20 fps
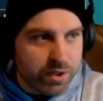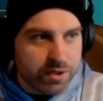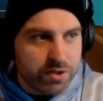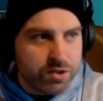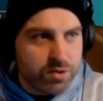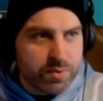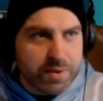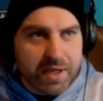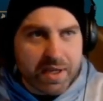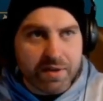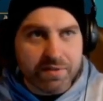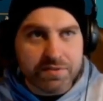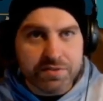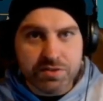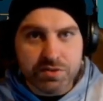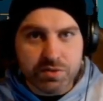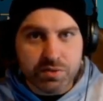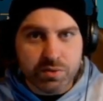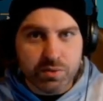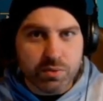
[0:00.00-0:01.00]
you have
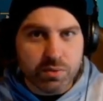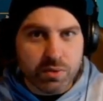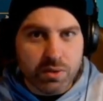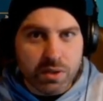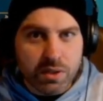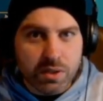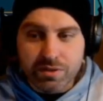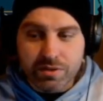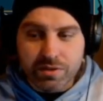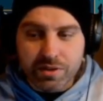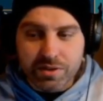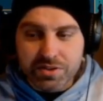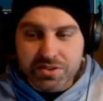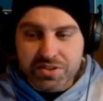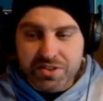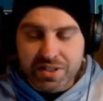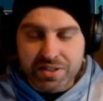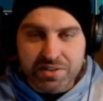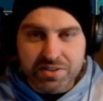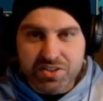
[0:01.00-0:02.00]
to
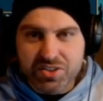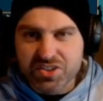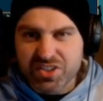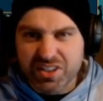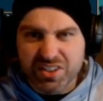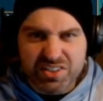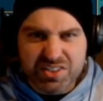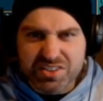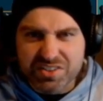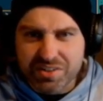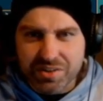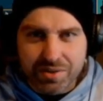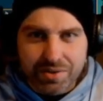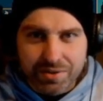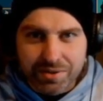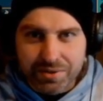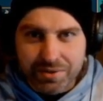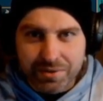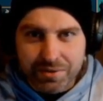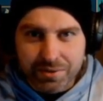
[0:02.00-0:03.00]
ascend
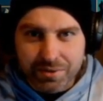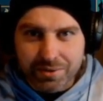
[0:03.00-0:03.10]
6-star